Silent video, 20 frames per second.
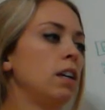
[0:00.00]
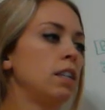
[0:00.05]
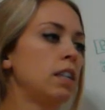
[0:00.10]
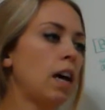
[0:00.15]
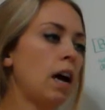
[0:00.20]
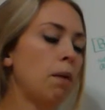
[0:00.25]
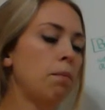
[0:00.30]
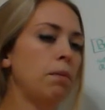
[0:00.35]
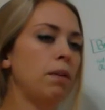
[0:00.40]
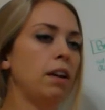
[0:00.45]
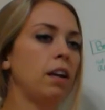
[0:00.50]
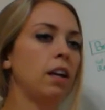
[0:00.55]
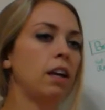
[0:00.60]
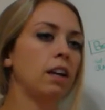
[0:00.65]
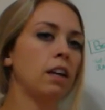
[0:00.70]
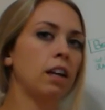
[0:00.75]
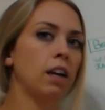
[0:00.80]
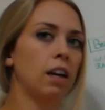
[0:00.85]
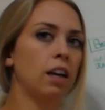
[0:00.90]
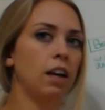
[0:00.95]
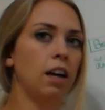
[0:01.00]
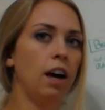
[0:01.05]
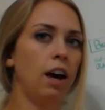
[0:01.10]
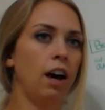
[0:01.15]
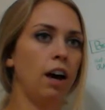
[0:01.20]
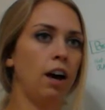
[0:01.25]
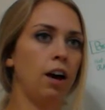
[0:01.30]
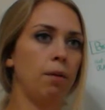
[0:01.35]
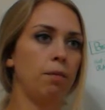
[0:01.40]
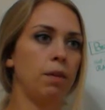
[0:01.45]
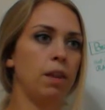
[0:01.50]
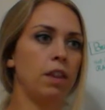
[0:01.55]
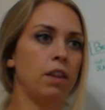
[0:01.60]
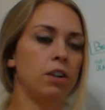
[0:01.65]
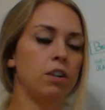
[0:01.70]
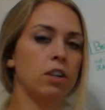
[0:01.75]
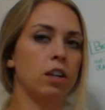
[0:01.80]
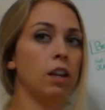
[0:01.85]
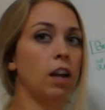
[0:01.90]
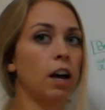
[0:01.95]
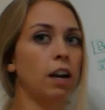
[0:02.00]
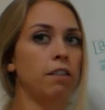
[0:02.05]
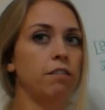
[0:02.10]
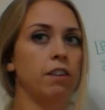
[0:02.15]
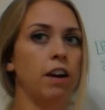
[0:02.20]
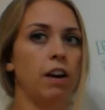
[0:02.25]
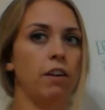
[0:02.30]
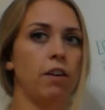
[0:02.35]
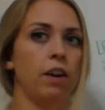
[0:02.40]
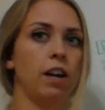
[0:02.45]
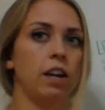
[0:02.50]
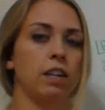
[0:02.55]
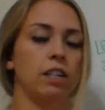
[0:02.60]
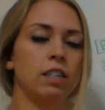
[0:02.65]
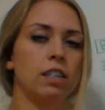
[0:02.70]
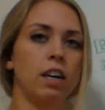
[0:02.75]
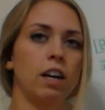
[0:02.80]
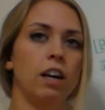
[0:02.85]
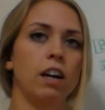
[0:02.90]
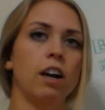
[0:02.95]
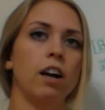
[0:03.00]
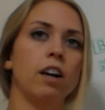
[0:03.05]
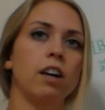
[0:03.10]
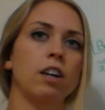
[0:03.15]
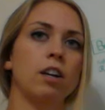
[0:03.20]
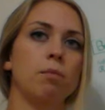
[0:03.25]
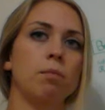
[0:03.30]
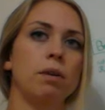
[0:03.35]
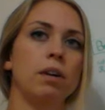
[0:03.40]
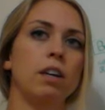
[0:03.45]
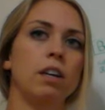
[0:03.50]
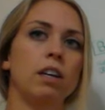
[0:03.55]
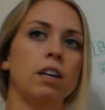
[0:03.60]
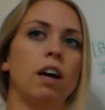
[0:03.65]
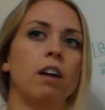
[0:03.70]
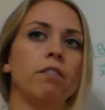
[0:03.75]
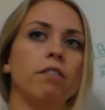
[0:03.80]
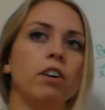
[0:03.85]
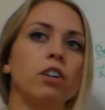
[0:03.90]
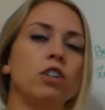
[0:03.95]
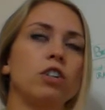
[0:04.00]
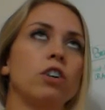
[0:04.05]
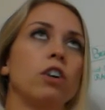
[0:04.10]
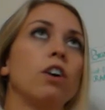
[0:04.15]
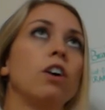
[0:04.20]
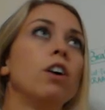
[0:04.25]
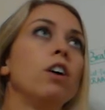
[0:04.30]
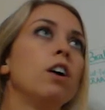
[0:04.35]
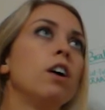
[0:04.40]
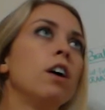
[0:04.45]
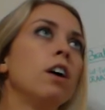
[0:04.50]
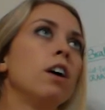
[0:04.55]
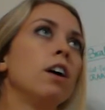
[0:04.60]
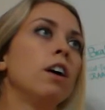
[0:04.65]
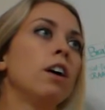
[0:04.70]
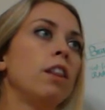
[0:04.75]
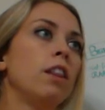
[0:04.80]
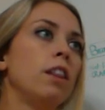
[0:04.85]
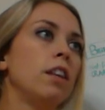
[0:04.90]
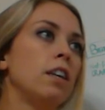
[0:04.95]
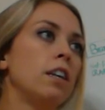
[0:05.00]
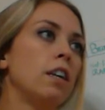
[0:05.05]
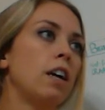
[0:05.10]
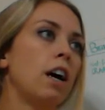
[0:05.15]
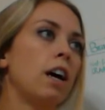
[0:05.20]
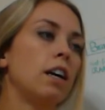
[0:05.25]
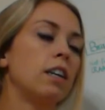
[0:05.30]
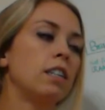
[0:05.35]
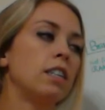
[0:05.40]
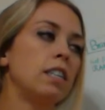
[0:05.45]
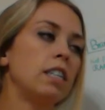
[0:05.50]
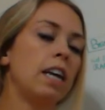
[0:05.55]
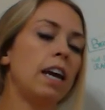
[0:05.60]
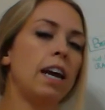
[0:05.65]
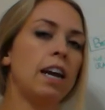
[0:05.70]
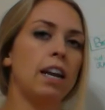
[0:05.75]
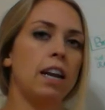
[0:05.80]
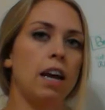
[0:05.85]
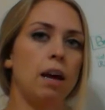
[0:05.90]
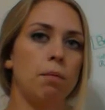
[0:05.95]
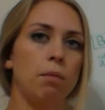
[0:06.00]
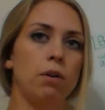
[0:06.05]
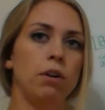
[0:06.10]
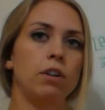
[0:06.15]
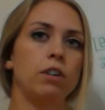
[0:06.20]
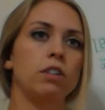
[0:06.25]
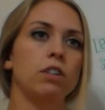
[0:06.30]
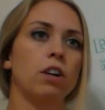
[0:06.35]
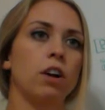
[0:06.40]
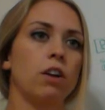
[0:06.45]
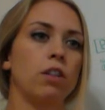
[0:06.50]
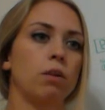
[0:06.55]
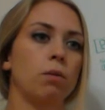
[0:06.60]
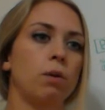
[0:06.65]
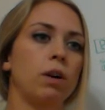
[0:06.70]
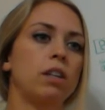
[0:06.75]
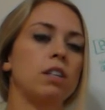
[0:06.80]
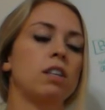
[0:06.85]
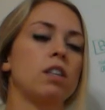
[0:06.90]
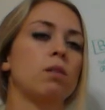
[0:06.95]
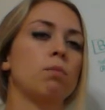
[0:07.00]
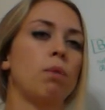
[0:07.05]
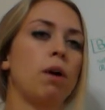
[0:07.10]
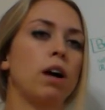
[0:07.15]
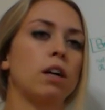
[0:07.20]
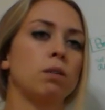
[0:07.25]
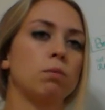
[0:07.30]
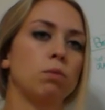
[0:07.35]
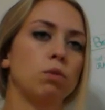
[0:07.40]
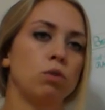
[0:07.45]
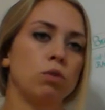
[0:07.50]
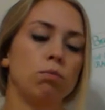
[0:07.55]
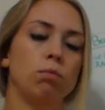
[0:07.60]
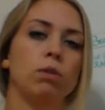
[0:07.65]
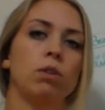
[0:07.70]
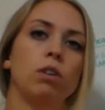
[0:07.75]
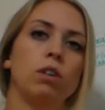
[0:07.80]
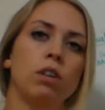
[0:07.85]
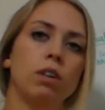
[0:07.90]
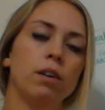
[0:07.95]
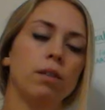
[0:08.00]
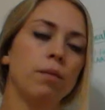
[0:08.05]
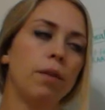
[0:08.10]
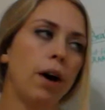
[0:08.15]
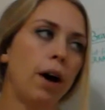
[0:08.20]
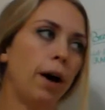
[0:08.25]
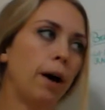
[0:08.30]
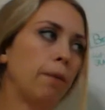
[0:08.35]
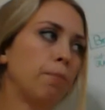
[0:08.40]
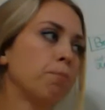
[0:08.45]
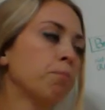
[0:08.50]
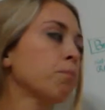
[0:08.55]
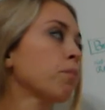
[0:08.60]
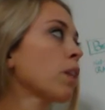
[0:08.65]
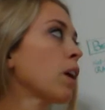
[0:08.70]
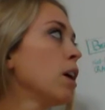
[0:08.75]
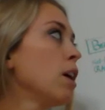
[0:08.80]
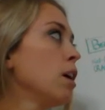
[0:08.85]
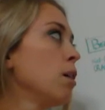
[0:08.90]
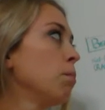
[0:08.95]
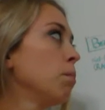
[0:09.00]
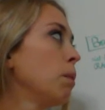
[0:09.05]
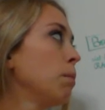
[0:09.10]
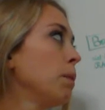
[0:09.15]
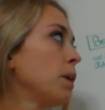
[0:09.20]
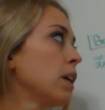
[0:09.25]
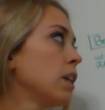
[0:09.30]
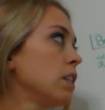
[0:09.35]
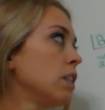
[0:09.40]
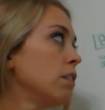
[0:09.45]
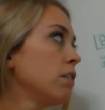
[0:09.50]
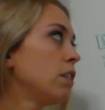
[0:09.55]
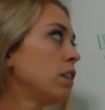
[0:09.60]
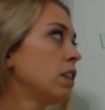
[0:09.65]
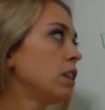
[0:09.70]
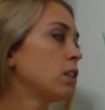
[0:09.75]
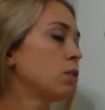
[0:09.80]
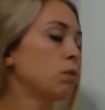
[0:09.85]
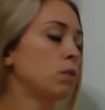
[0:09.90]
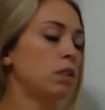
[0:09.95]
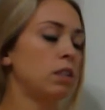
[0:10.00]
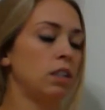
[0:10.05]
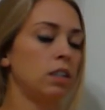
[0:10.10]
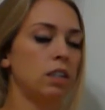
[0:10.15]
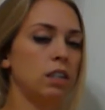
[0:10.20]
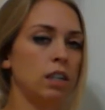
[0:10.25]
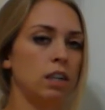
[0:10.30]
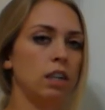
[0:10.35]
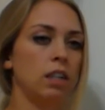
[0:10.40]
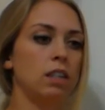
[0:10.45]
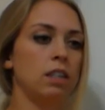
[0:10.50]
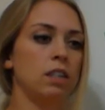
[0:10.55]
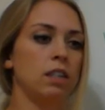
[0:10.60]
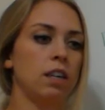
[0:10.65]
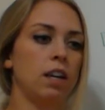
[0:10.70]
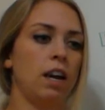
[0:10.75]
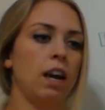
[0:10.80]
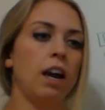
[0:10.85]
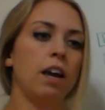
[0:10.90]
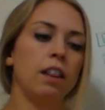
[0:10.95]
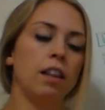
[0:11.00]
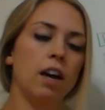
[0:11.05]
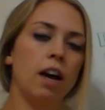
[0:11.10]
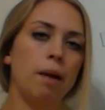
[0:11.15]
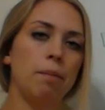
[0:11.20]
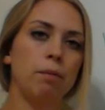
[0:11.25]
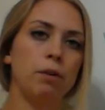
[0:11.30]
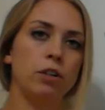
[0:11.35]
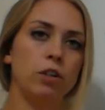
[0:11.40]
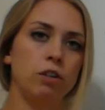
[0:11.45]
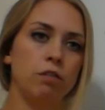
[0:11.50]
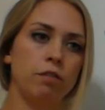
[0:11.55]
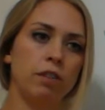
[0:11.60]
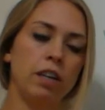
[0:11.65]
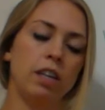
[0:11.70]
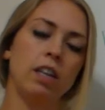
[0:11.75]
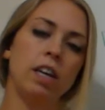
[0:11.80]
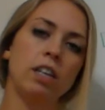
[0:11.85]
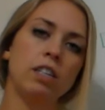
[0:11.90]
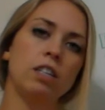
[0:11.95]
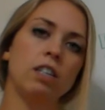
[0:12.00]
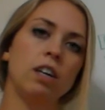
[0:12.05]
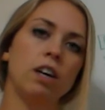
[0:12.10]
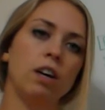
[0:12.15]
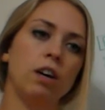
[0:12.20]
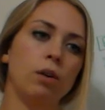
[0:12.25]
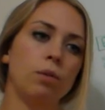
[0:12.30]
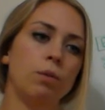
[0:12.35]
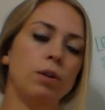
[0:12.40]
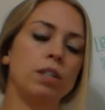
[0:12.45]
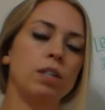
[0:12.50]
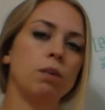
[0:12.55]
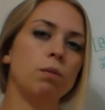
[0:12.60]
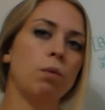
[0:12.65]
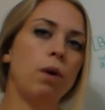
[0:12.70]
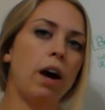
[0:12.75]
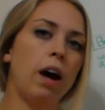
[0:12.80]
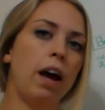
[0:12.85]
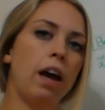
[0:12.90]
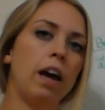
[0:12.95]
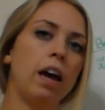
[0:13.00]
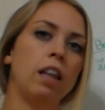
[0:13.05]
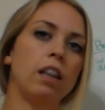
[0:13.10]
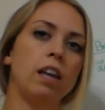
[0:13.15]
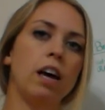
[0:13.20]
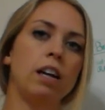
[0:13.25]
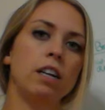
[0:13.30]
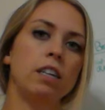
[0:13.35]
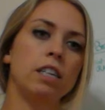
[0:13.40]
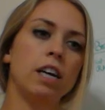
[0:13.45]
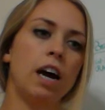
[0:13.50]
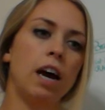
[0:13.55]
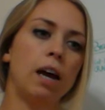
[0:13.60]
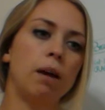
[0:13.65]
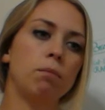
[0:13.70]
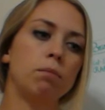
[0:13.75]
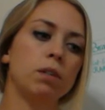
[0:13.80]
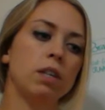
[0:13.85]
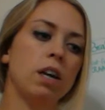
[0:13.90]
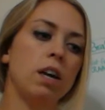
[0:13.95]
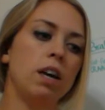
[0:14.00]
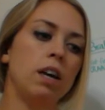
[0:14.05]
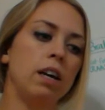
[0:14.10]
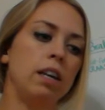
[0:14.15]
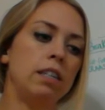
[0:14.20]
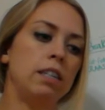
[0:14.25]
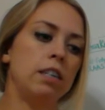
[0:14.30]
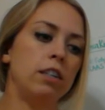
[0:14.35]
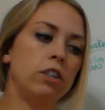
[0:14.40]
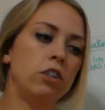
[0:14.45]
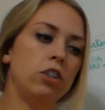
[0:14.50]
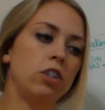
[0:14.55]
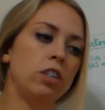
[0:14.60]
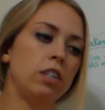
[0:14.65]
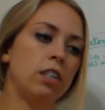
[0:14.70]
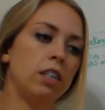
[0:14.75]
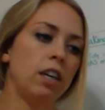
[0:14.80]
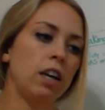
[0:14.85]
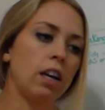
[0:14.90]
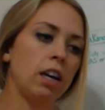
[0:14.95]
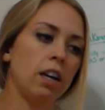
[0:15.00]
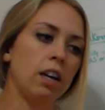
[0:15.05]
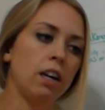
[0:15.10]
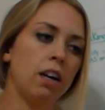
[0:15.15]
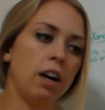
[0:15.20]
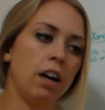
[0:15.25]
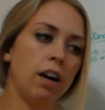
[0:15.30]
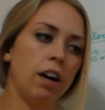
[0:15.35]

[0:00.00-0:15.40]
is happening, then there's a lot of diuretics that are going to be non-functional. The CA inhibitors are the ones in the proximal tubule. But because of this resistance and the hypertrophy, that's a reason why a lot of times a synergistic